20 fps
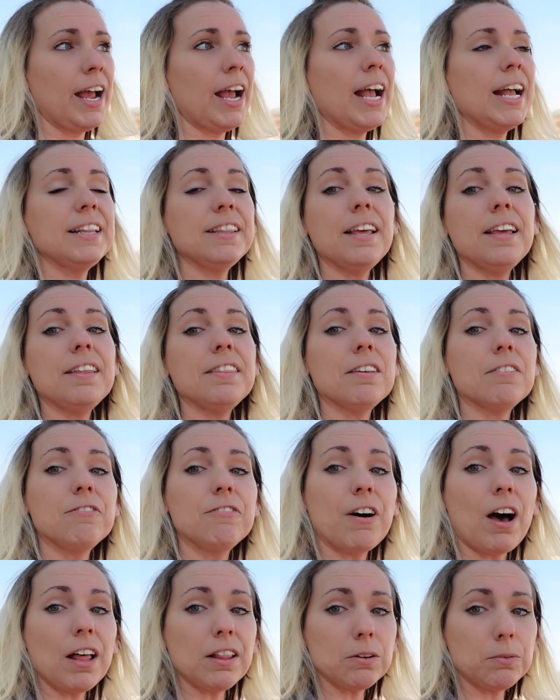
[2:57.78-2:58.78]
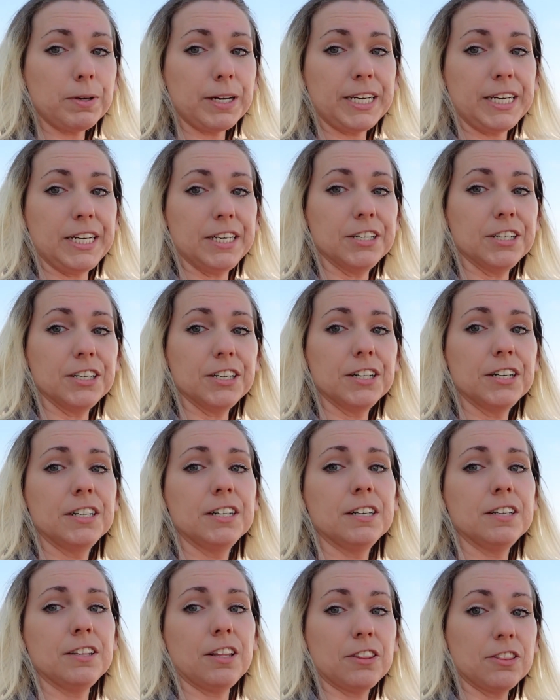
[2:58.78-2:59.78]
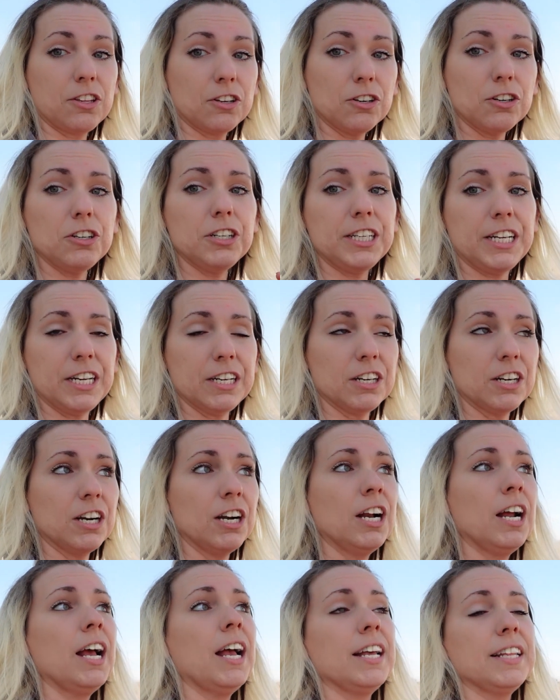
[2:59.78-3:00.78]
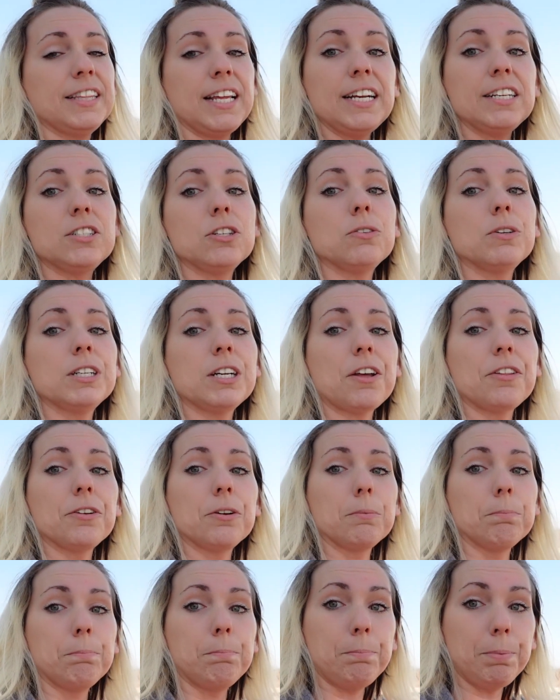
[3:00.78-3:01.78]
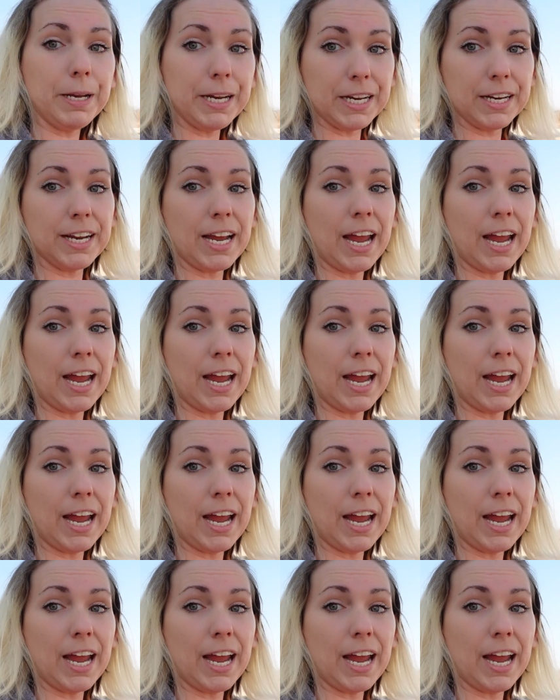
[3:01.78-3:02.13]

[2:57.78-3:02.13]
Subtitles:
And then the following year, the third year, they do another big